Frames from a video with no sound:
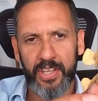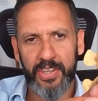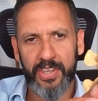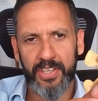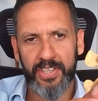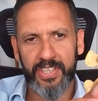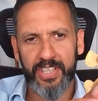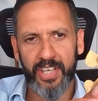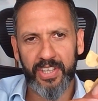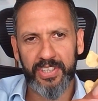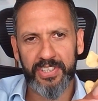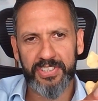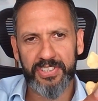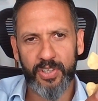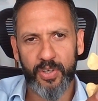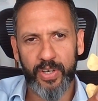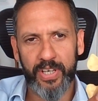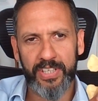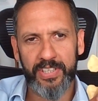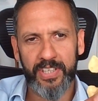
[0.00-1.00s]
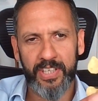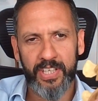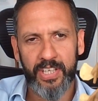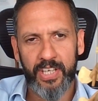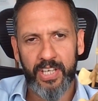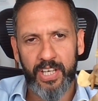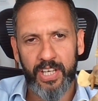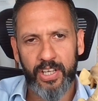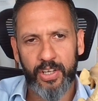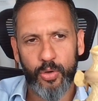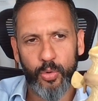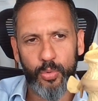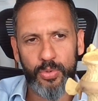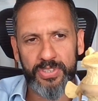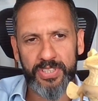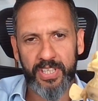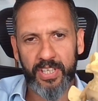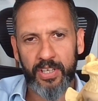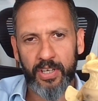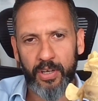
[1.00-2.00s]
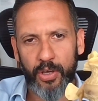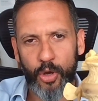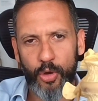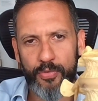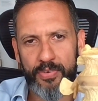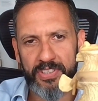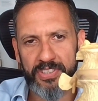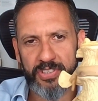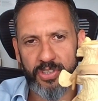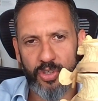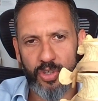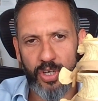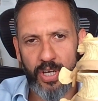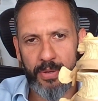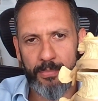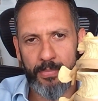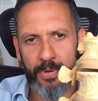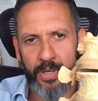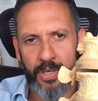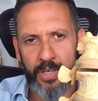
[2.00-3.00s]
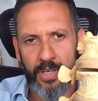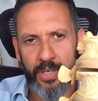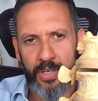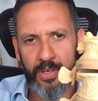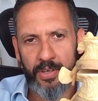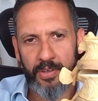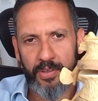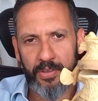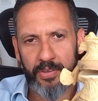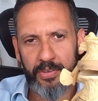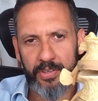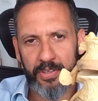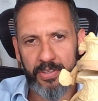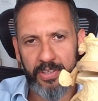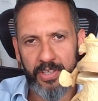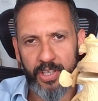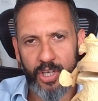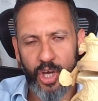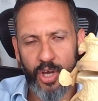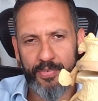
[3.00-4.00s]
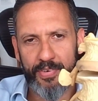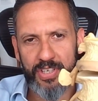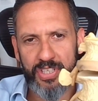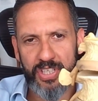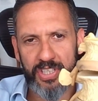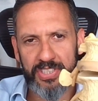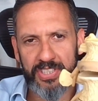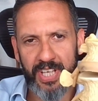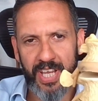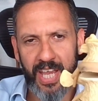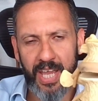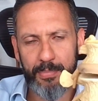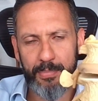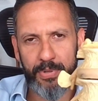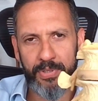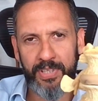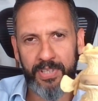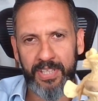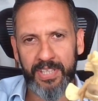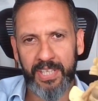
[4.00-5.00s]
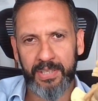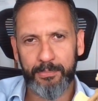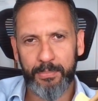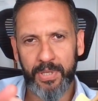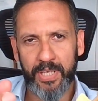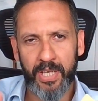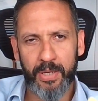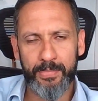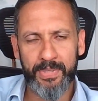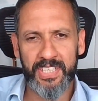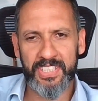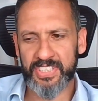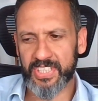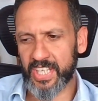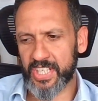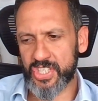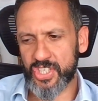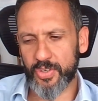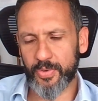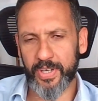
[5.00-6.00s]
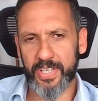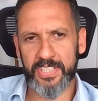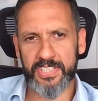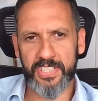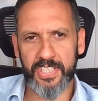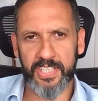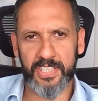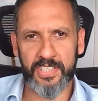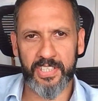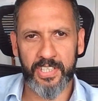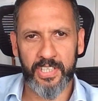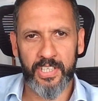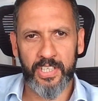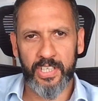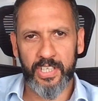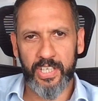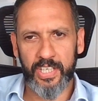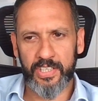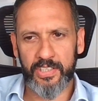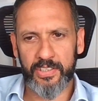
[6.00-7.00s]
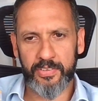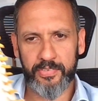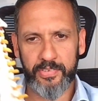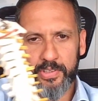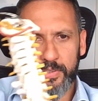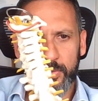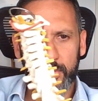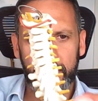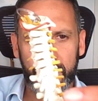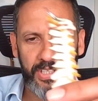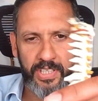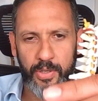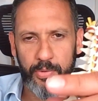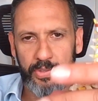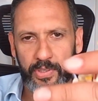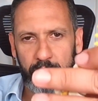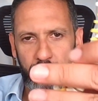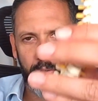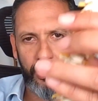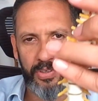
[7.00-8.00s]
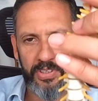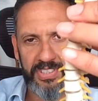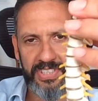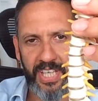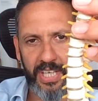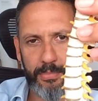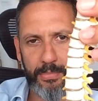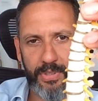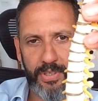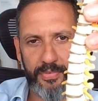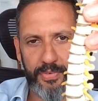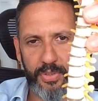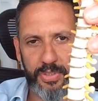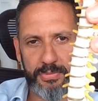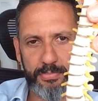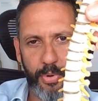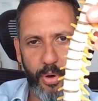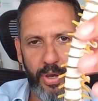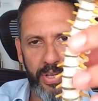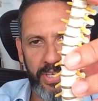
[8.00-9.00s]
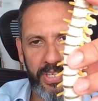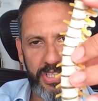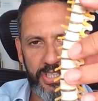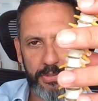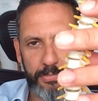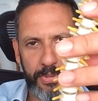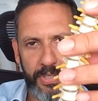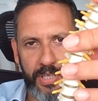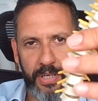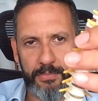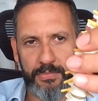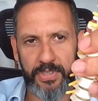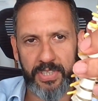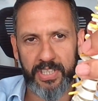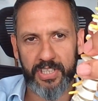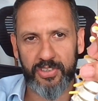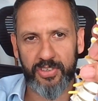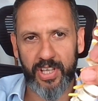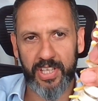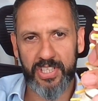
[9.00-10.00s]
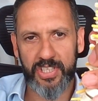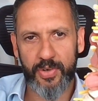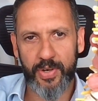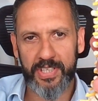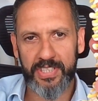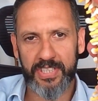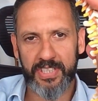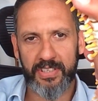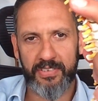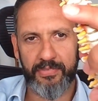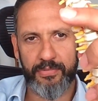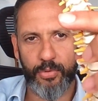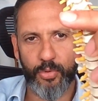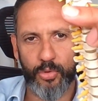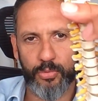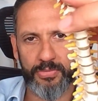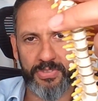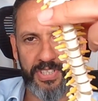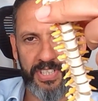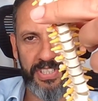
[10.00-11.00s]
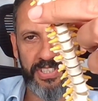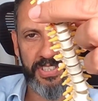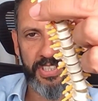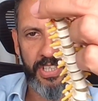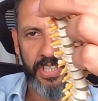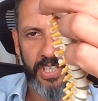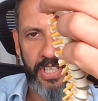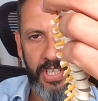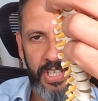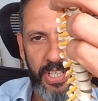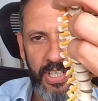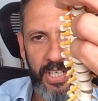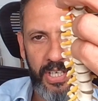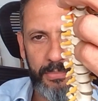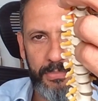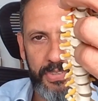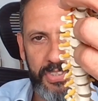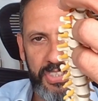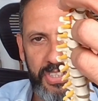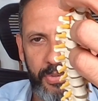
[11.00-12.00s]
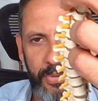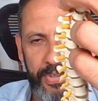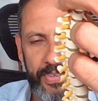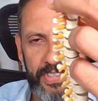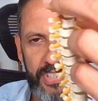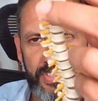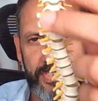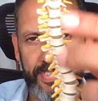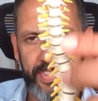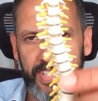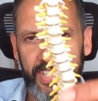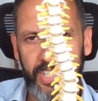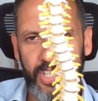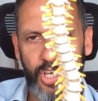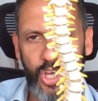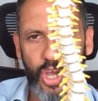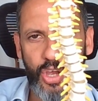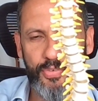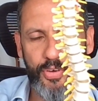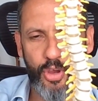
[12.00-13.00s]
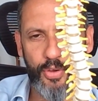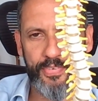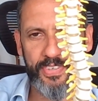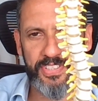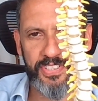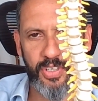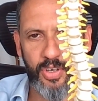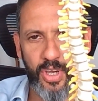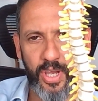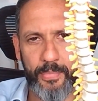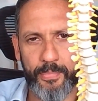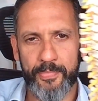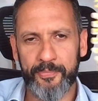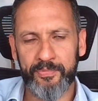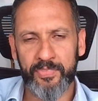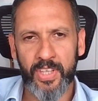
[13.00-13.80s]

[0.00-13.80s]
than the other side, causing over time that the curvature to happen and then become exaggerated in the long, you know, in the long segment of your spine. It just becomes exaggerated and forms this severe curve over time.